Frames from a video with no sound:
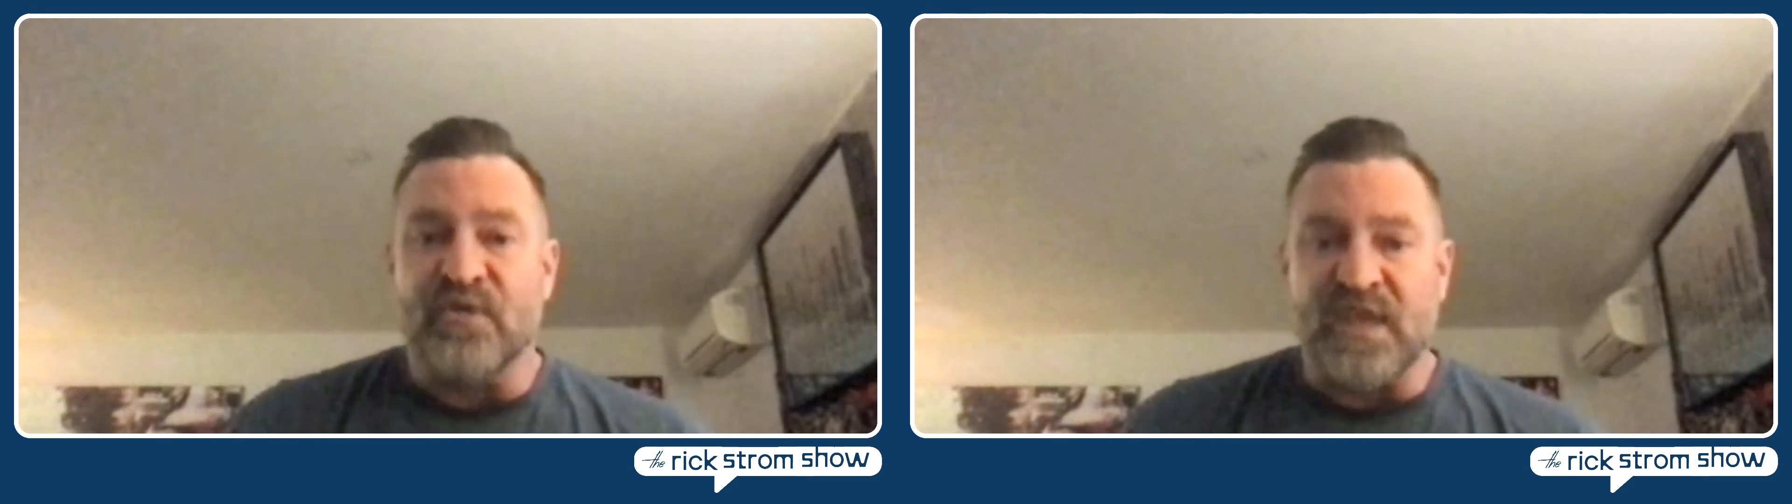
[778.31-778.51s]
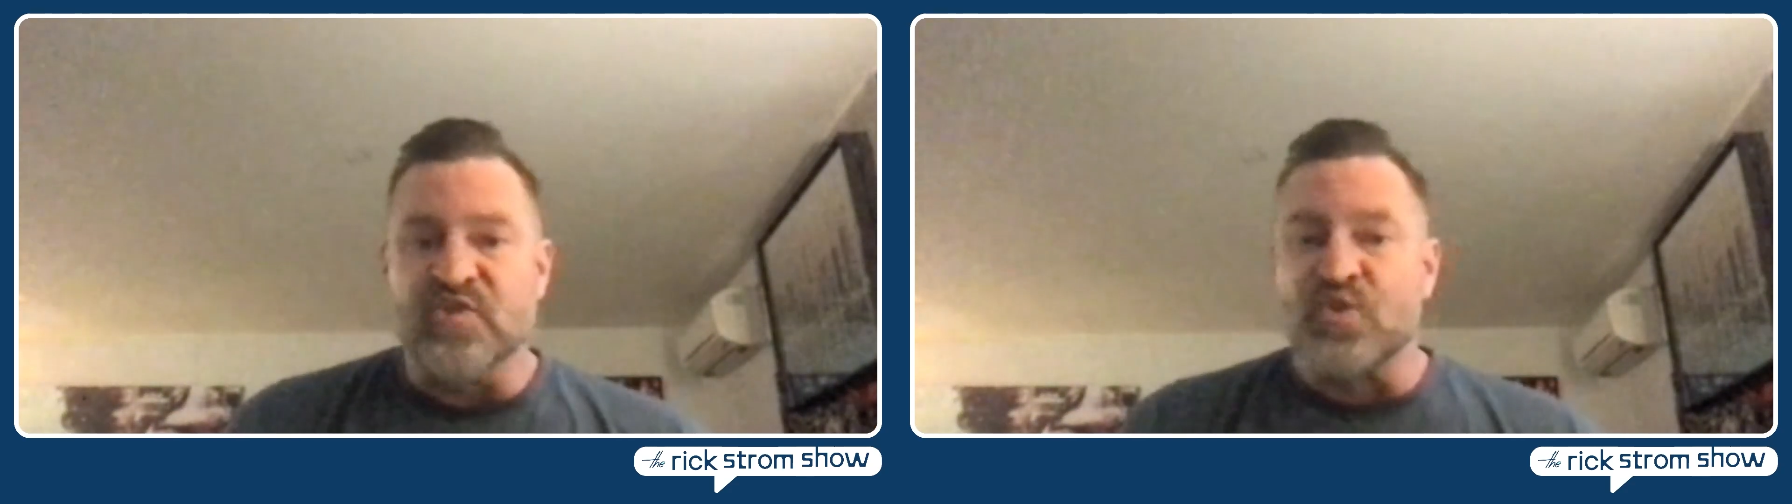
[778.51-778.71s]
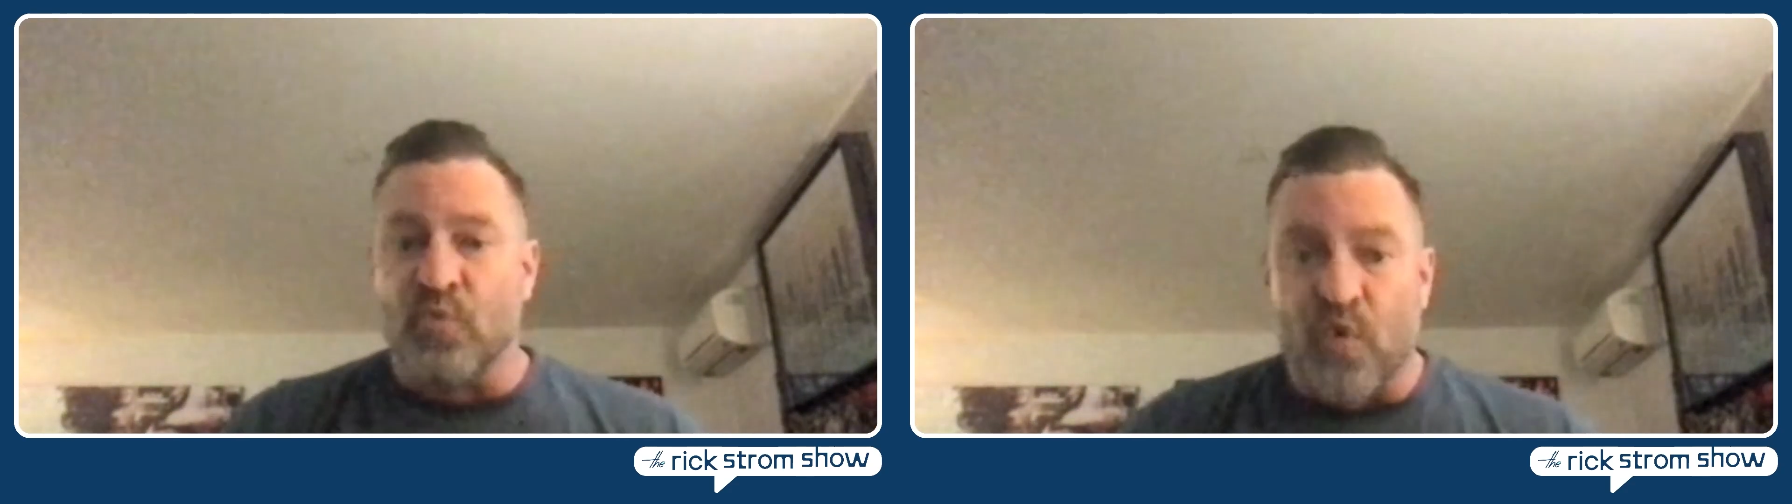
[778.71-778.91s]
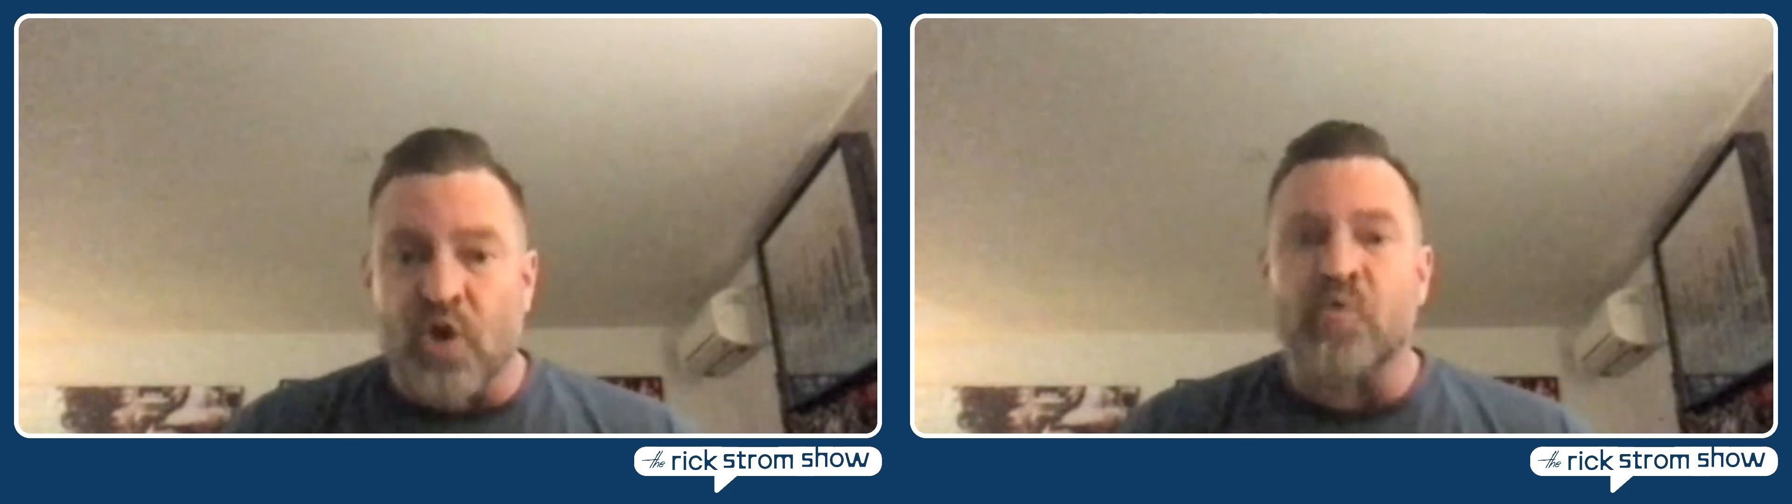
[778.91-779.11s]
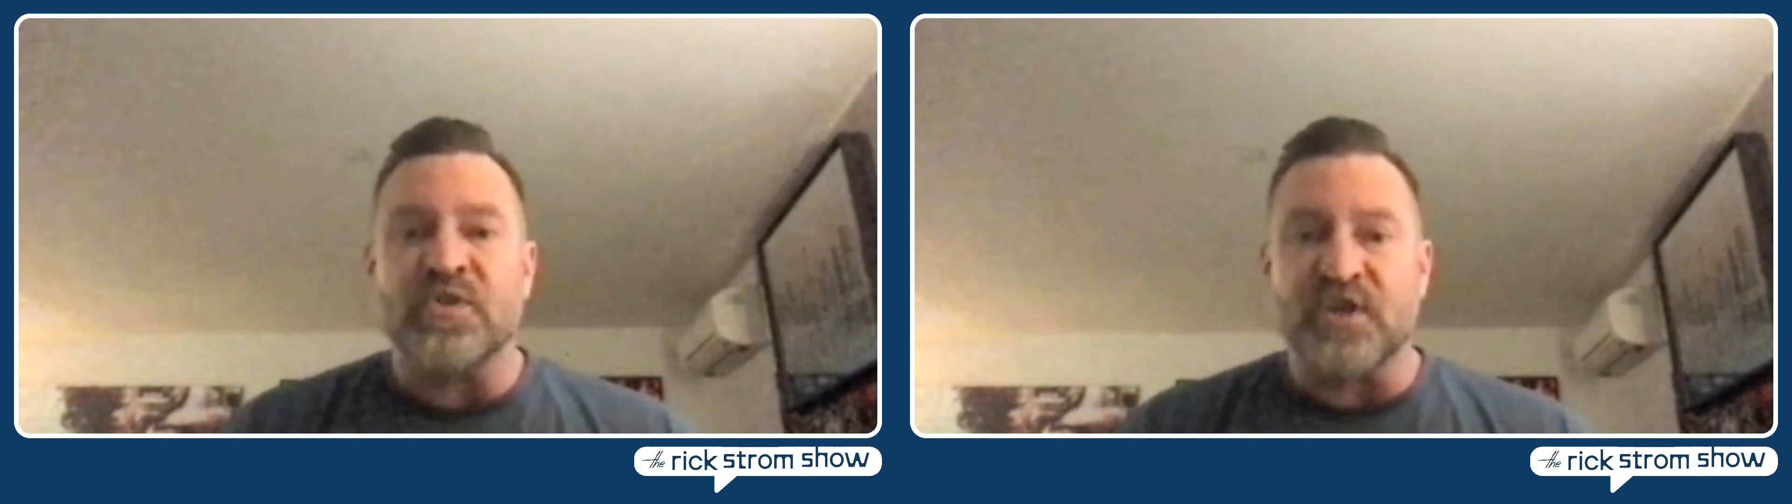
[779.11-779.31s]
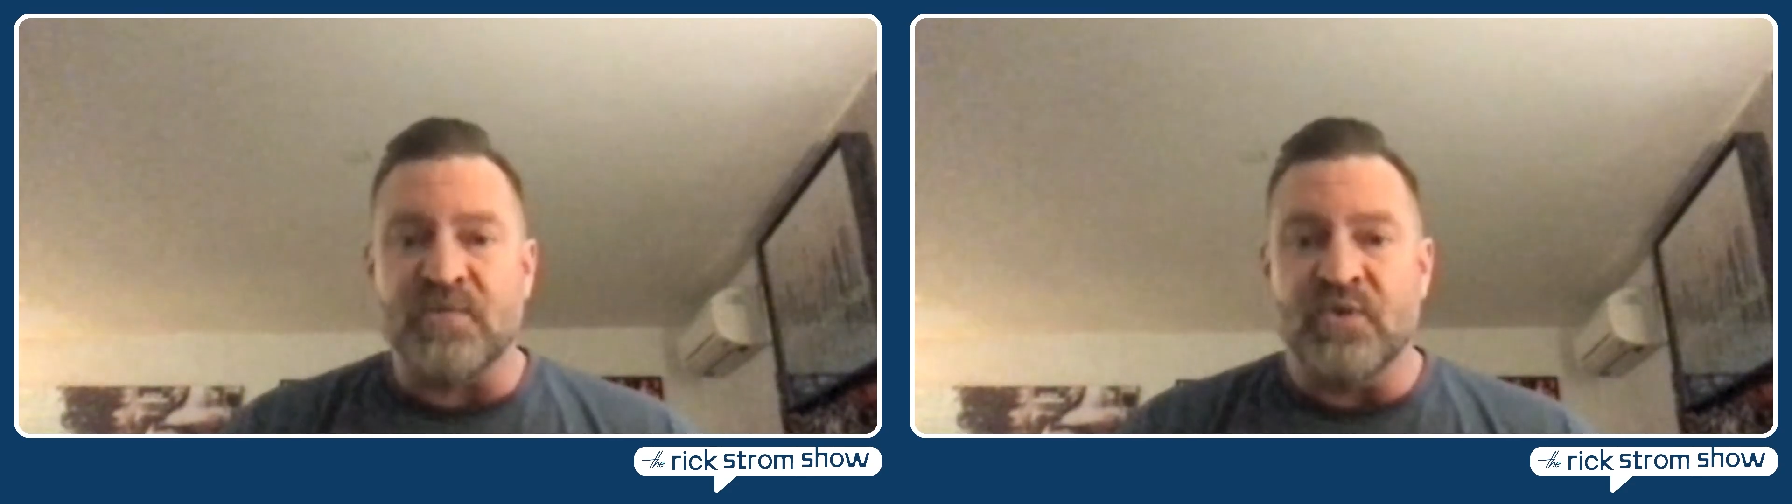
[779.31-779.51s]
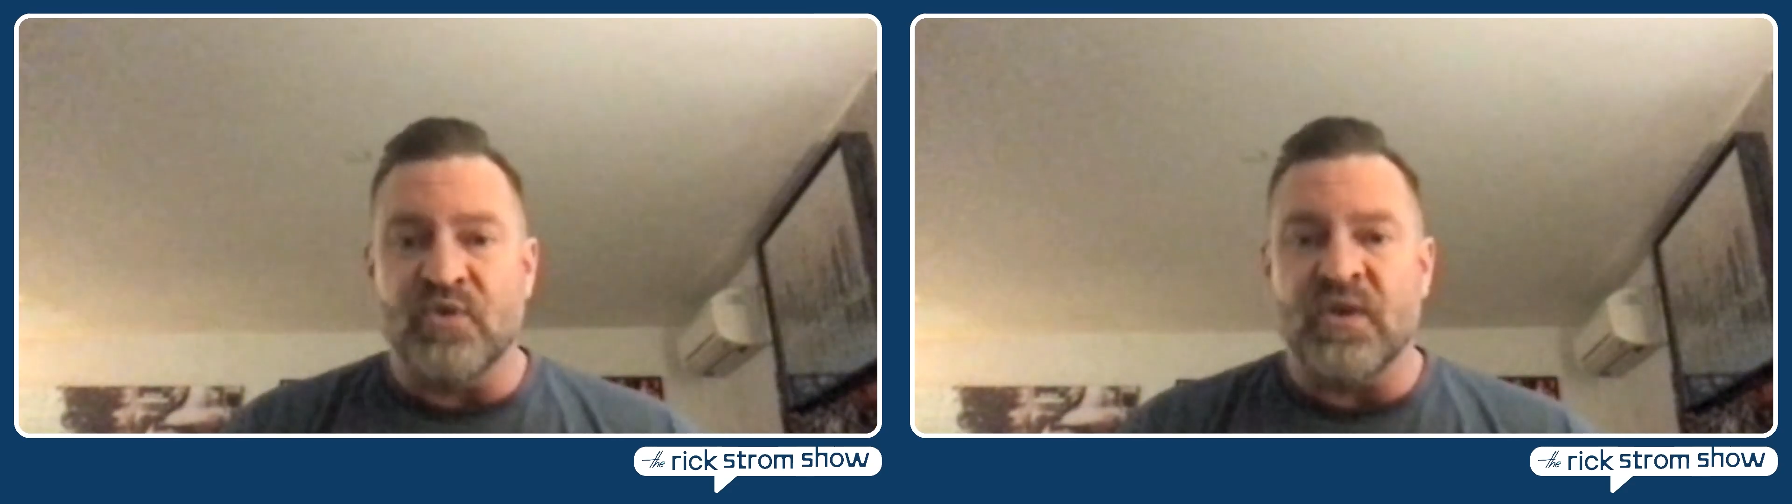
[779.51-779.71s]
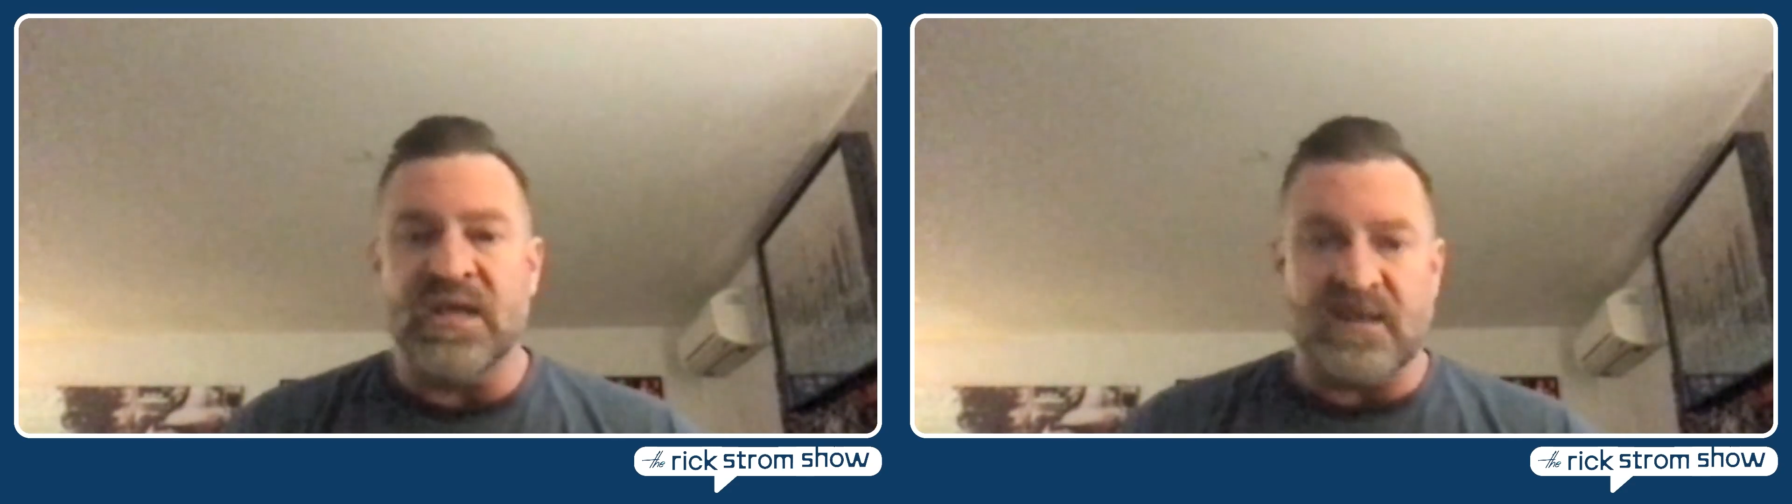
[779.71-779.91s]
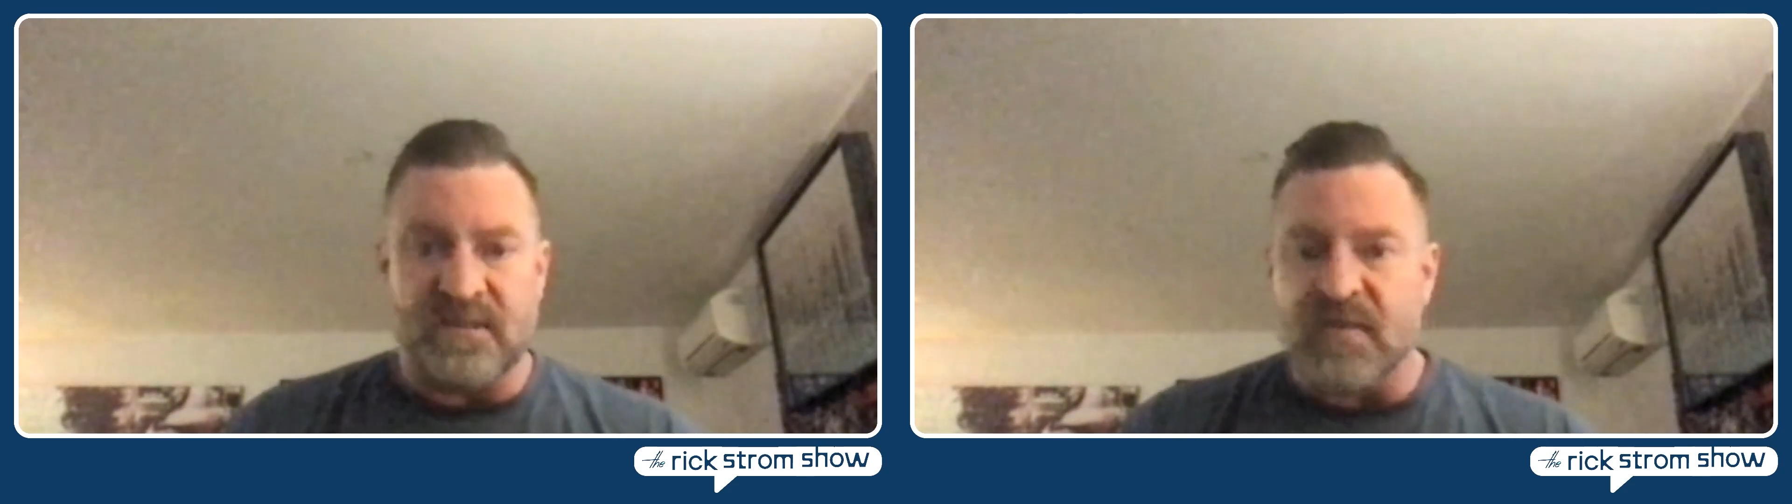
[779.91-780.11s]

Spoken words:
they used to work with the community and the